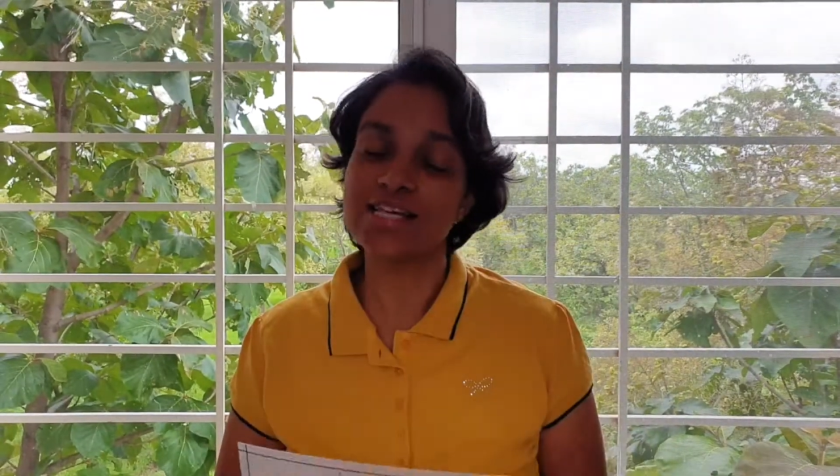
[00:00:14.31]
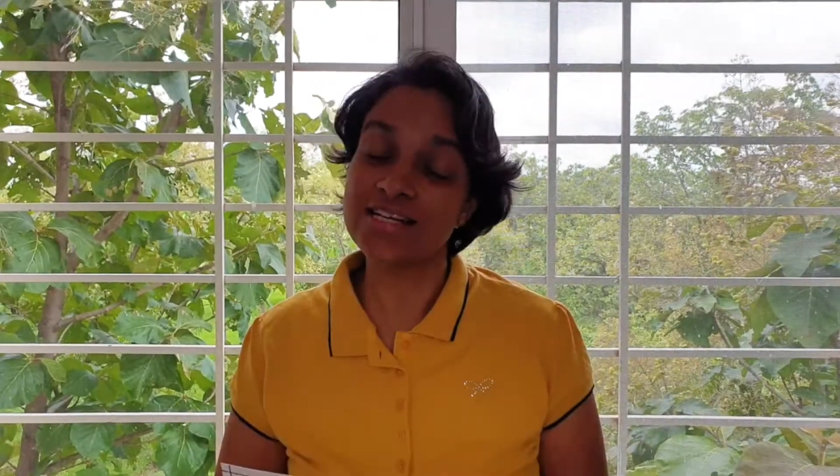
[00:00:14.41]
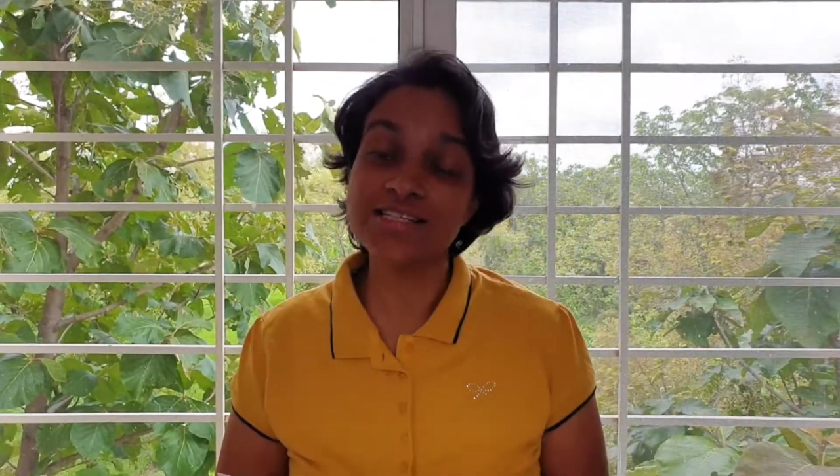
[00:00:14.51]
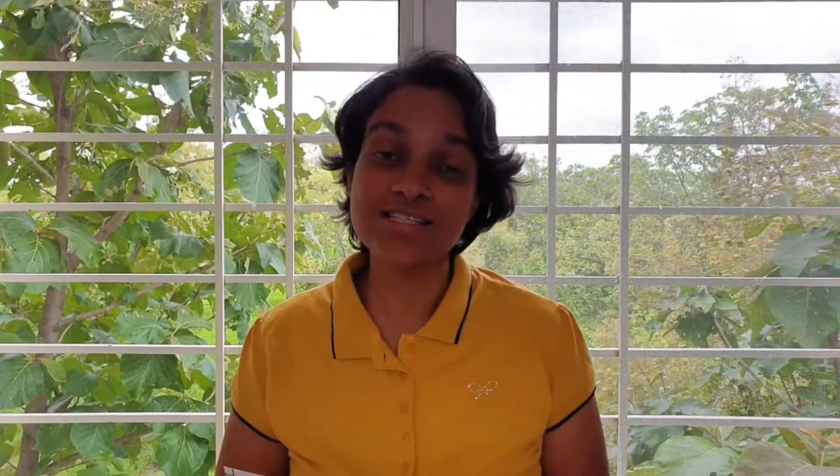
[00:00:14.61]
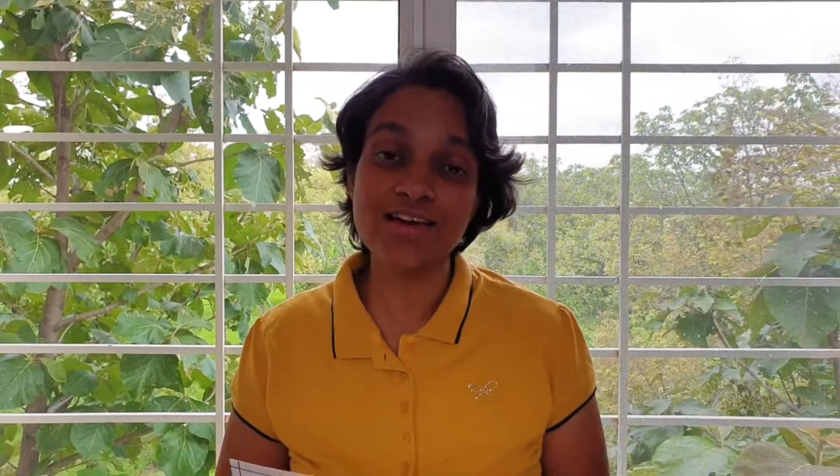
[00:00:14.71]

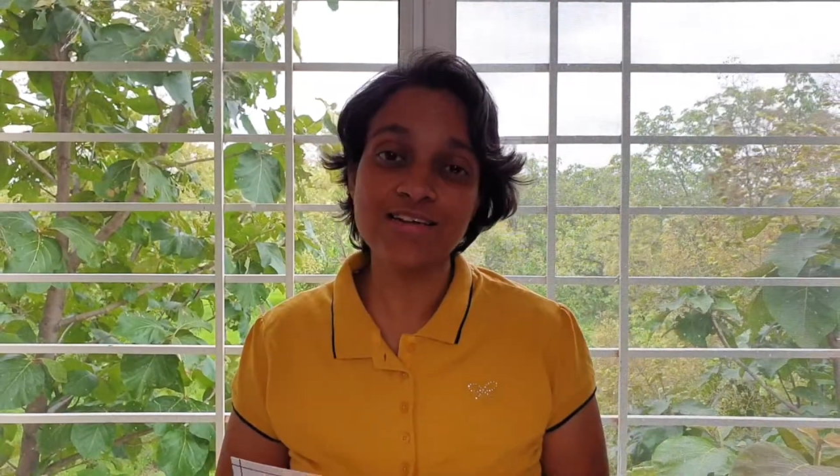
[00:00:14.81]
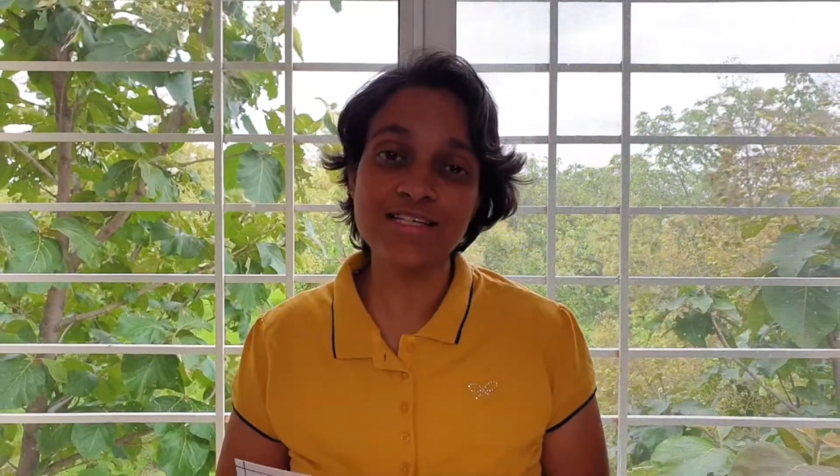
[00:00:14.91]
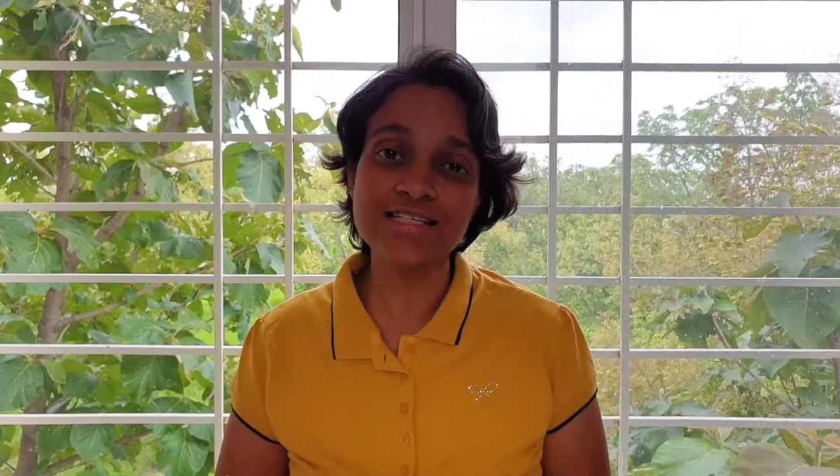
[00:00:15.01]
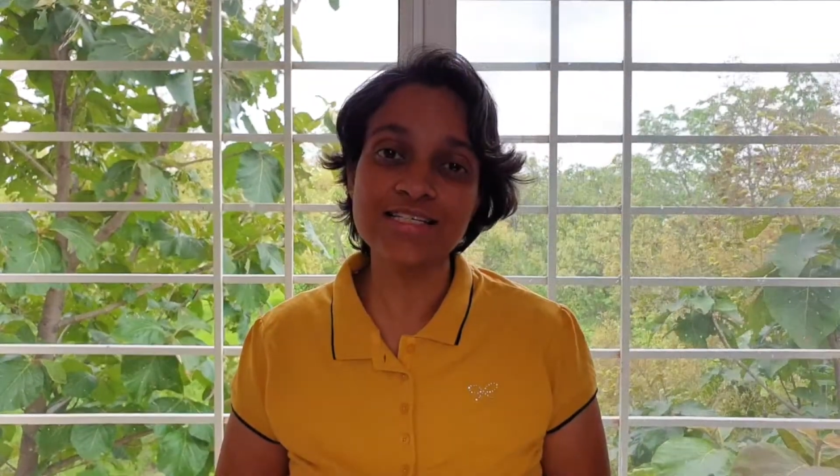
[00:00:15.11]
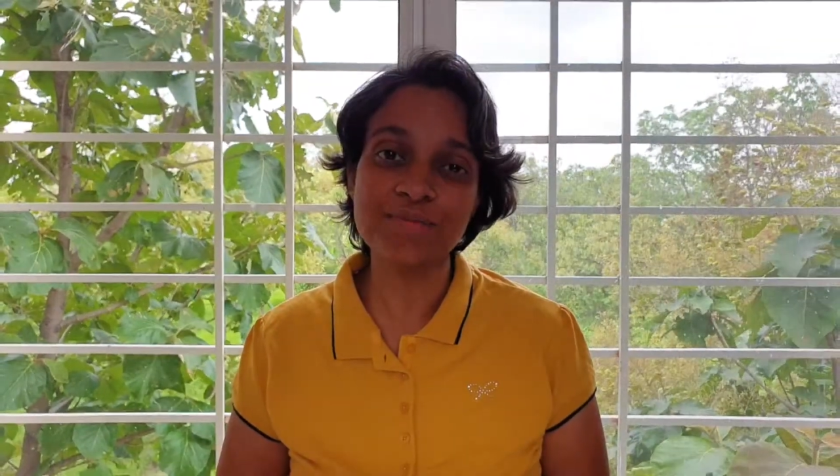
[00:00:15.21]

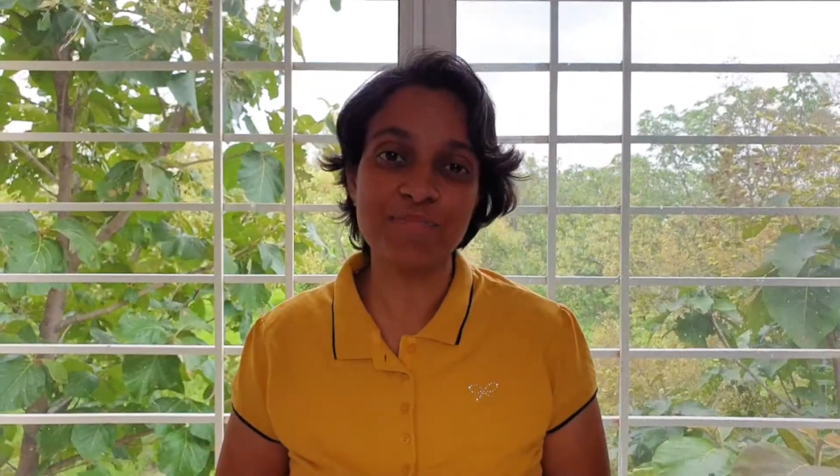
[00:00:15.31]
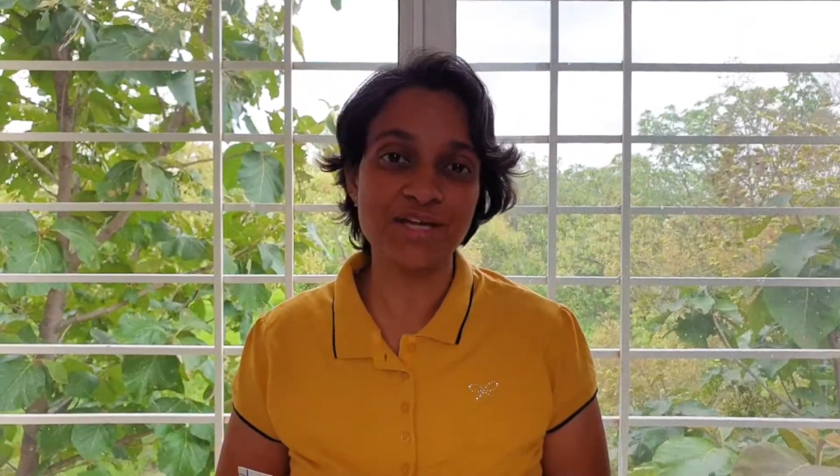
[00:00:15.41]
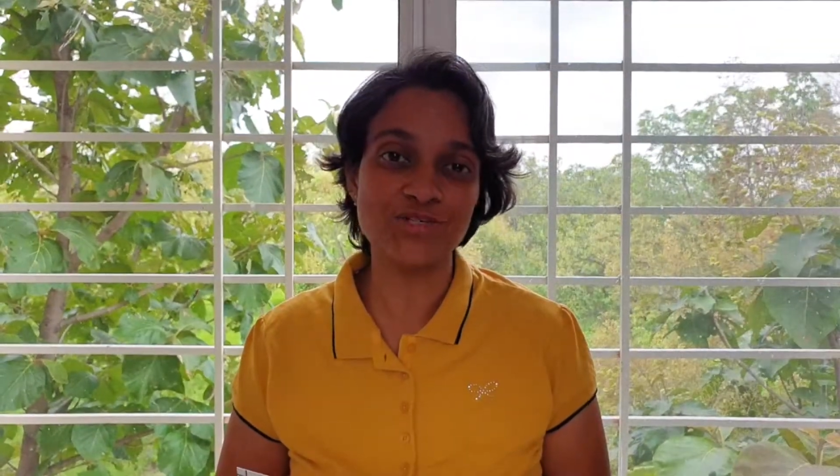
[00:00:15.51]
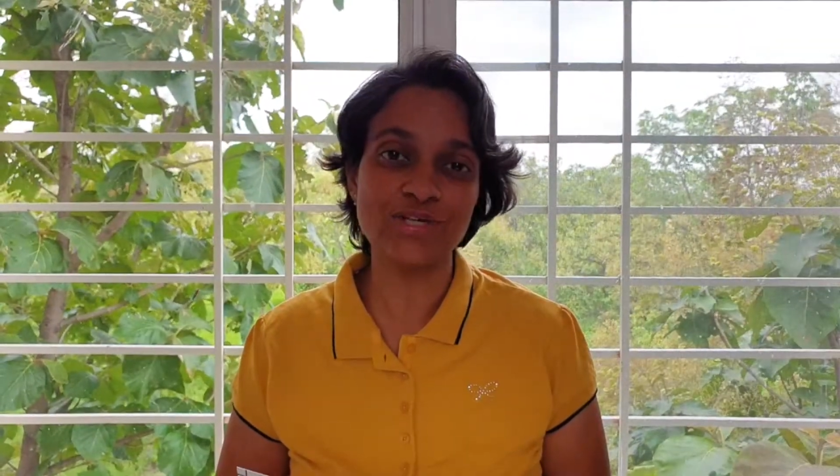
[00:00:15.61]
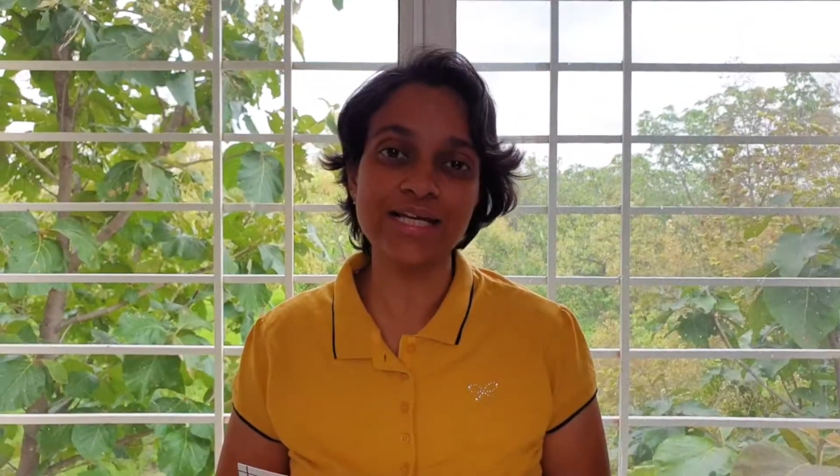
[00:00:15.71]
Aristarchus
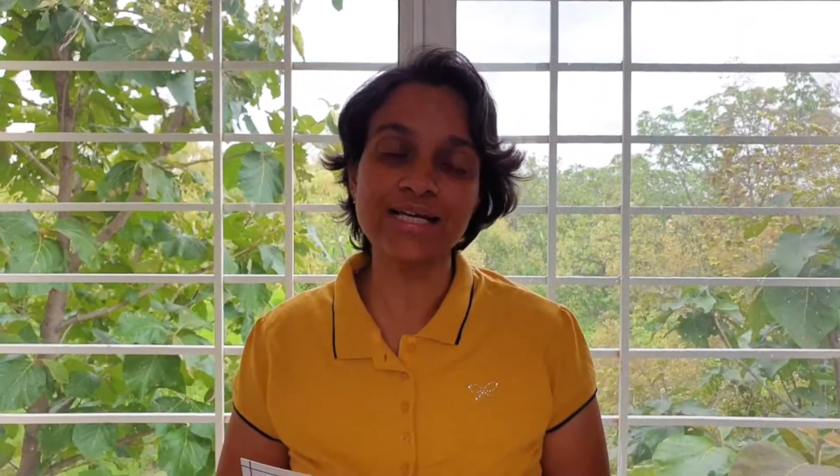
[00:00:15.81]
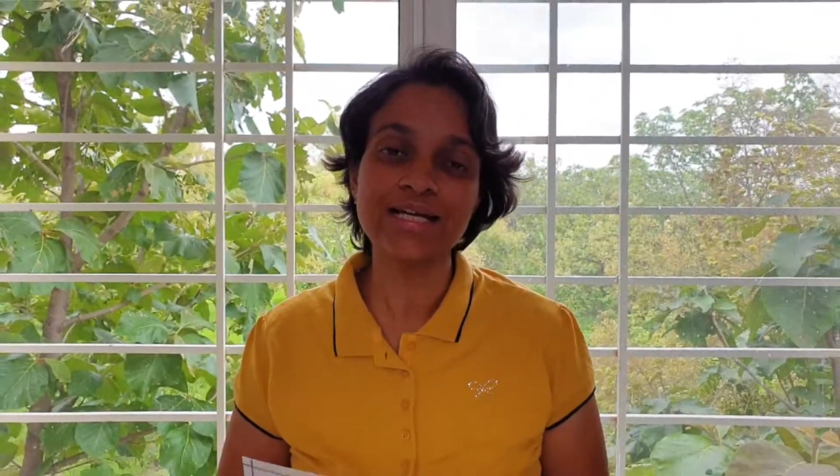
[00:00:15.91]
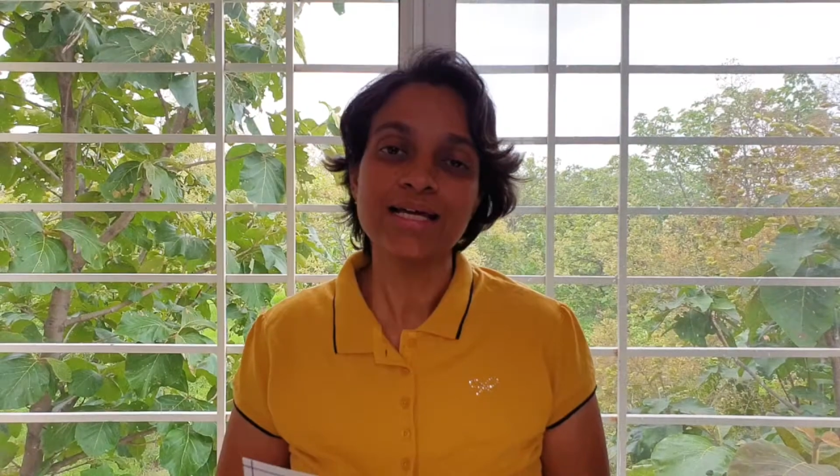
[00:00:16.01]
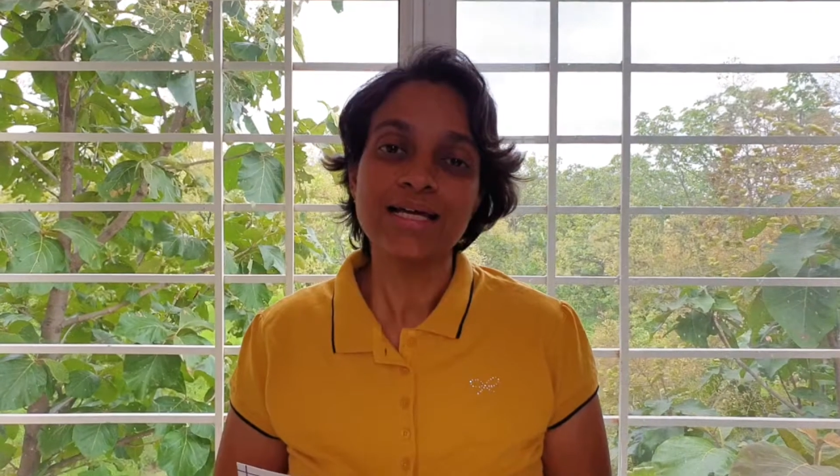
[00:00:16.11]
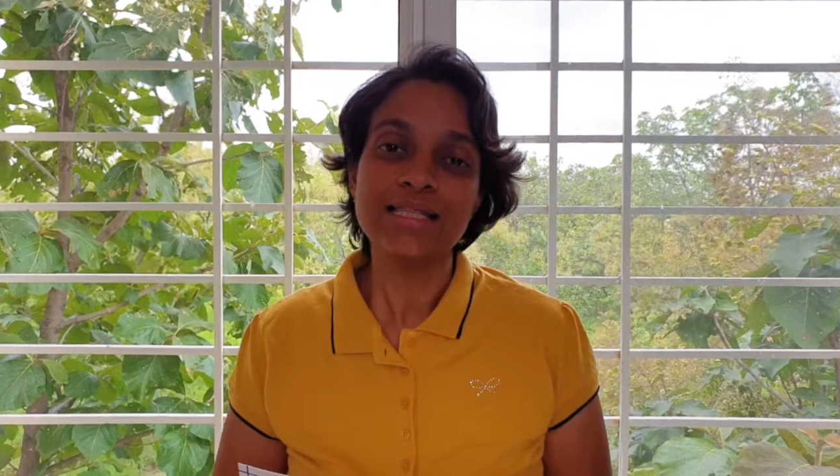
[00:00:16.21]
measuring